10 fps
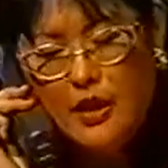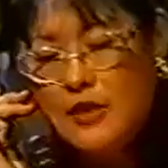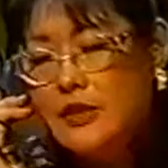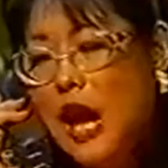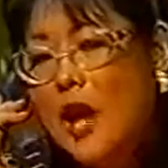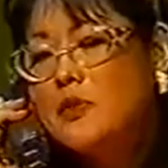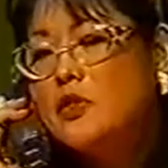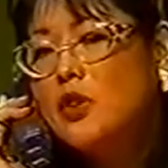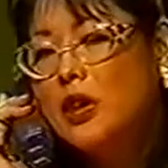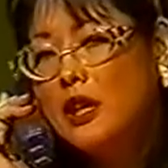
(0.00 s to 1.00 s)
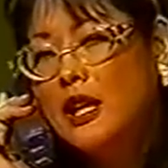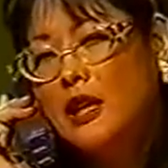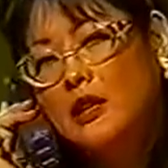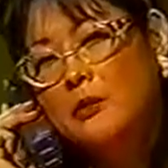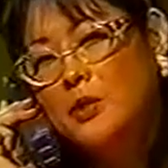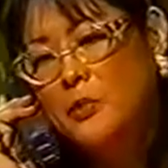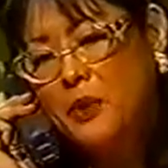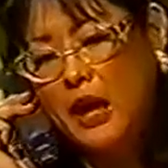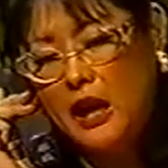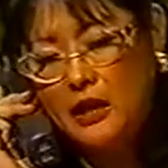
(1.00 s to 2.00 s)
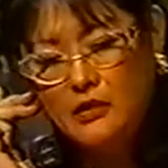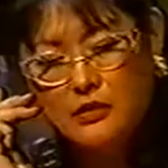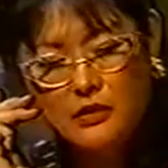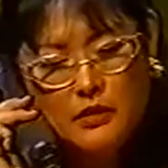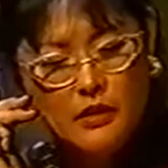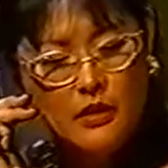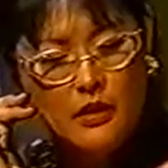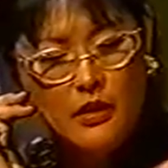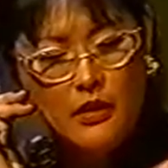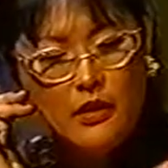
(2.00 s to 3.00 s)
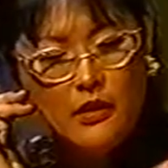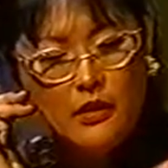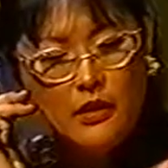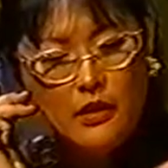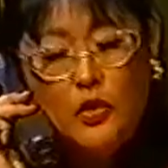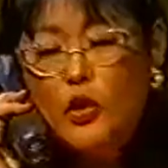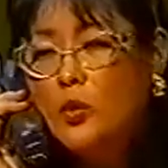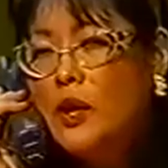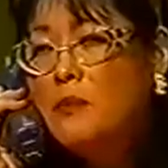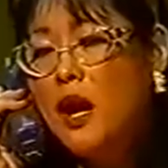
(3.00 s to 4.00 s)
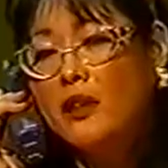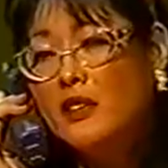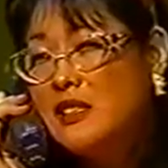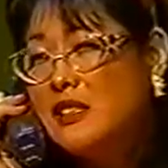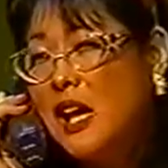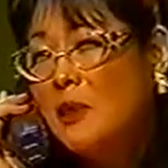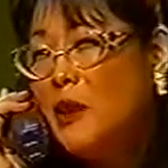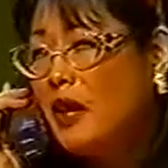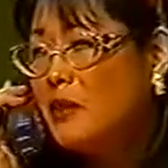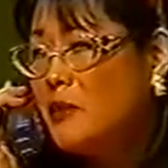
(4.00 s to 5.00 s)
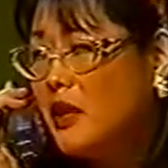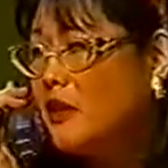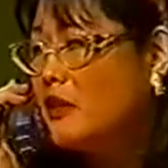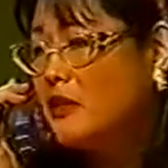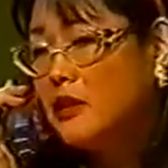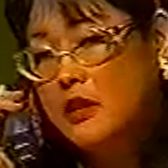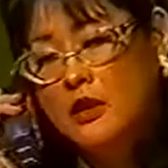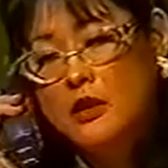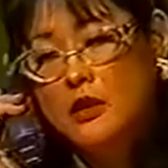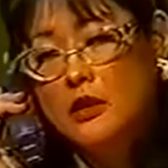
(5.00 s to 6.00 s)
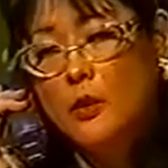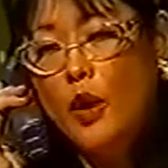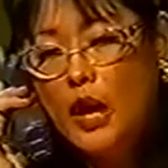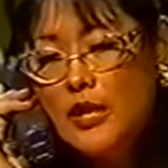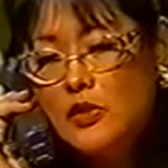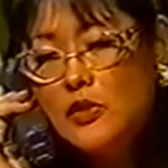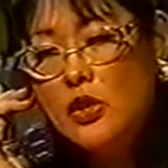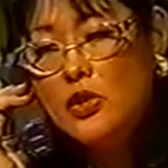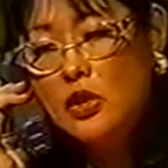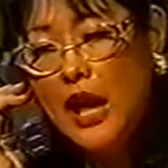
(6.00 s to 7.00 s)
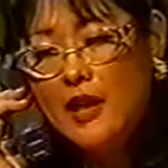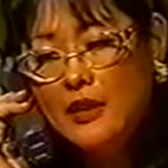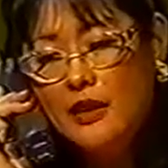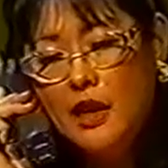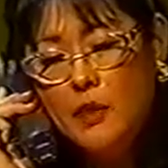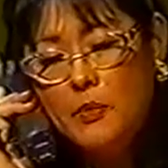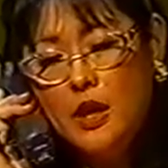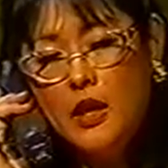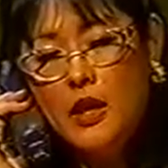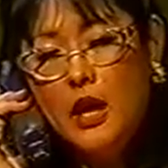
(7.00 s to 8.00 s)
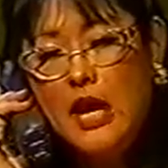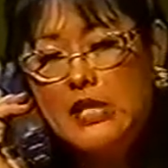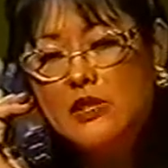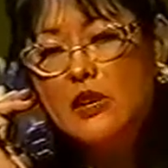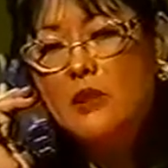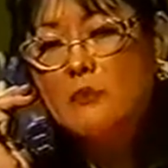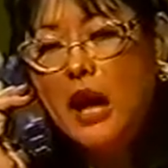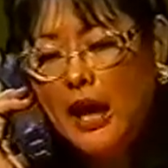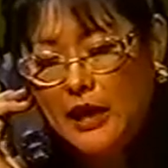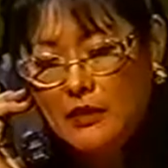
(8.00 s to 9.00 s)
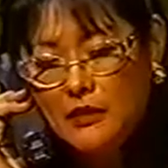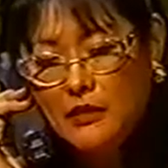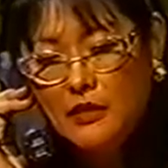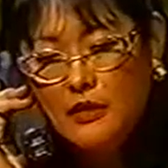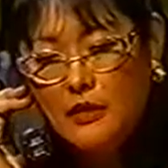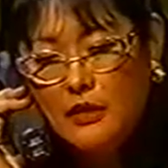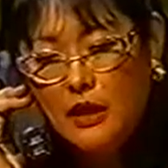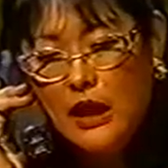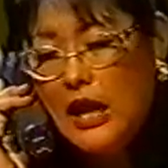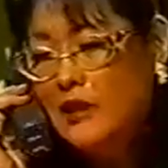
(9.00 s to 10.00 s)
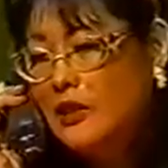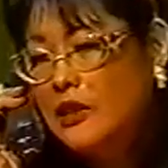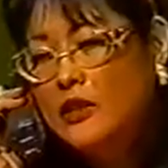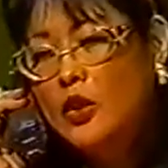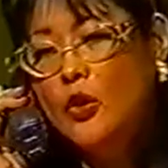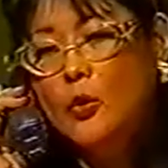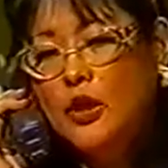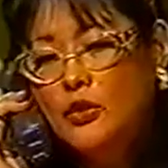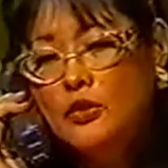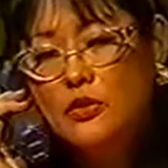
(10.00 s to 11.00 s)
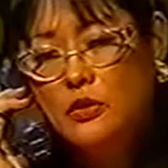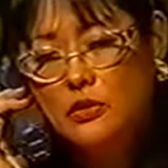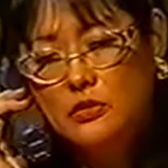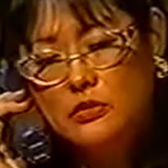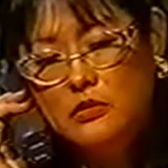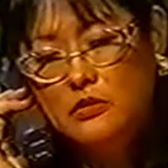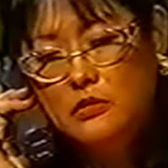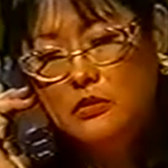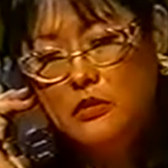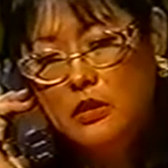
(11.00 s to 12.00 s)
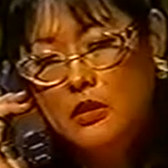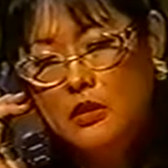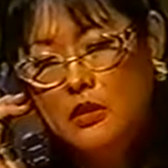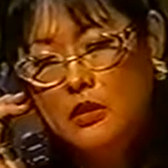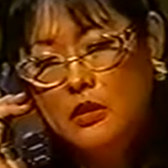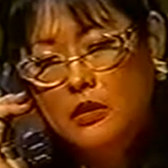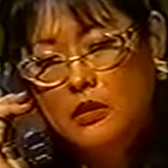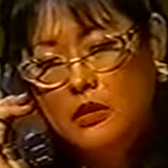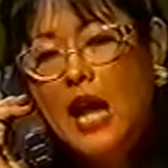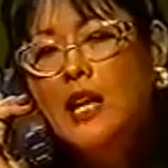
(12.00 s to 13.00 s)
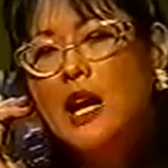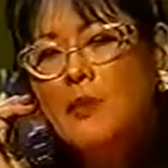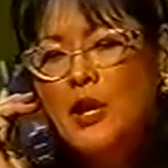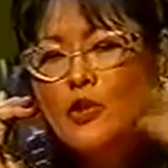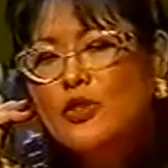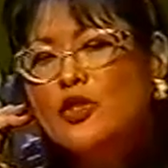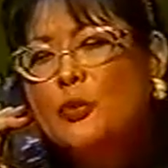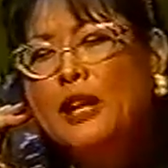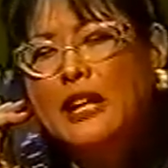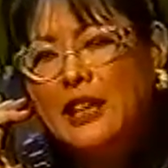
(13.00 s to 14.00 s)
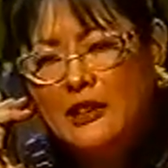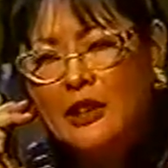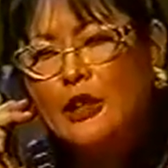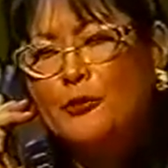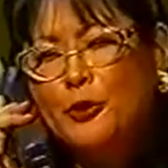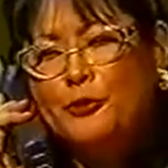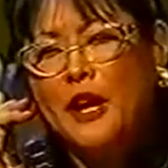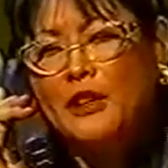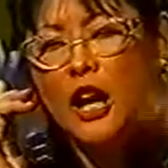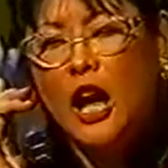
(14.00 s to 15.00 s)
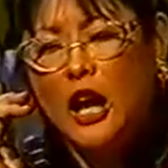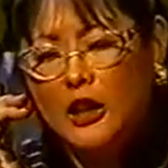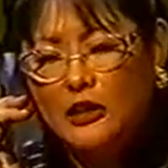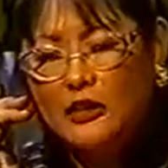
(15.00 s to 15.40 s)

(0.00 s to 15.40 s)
Esther, I'm sorry I give you pain. You and Martha same like me. When I saw your handicap, I saw mine. And I didn't know what to do. Now come here, you stupid idiot, and give your father a hug.